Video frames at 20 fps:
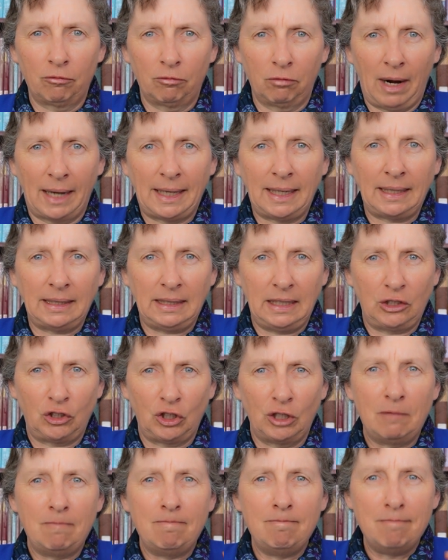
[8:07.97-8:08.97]

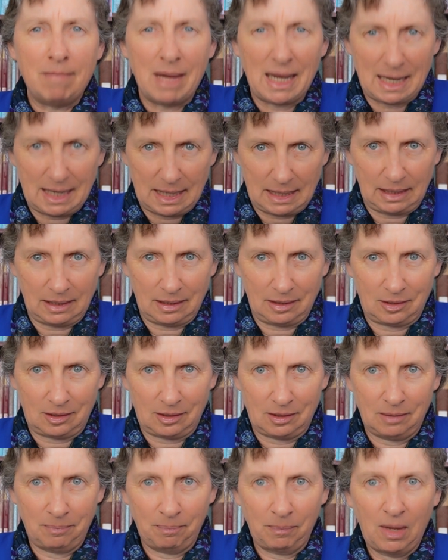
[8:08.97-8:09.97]
recognition
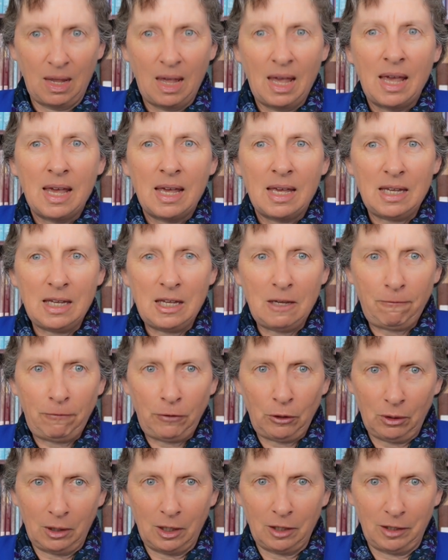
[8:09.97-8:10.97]
means. If
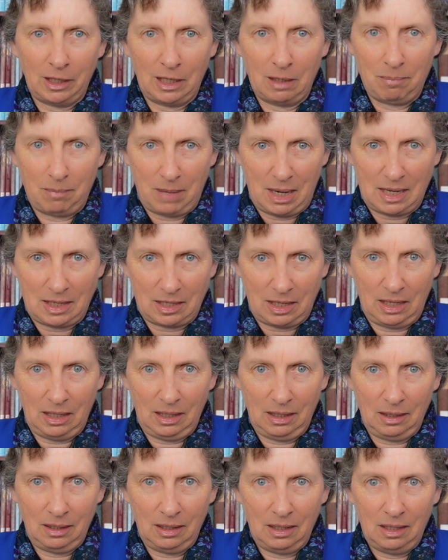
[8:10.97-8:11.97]
you are in a meeting